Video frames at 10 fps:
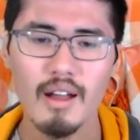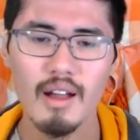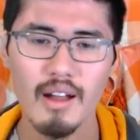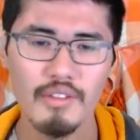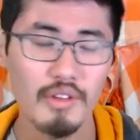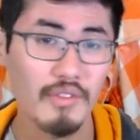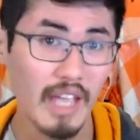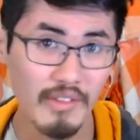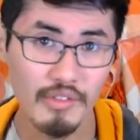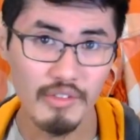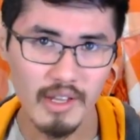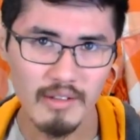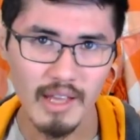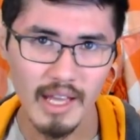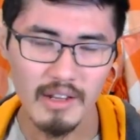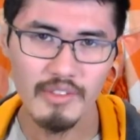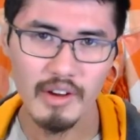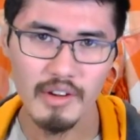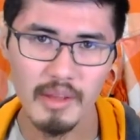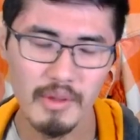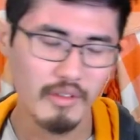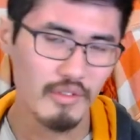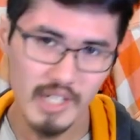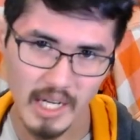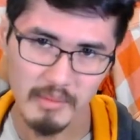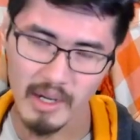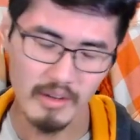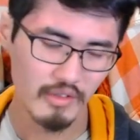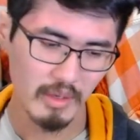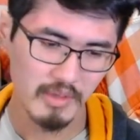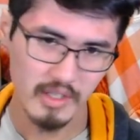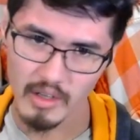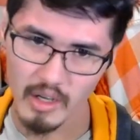Uh, so if you haven't seen any of their debuts, check them out in the description.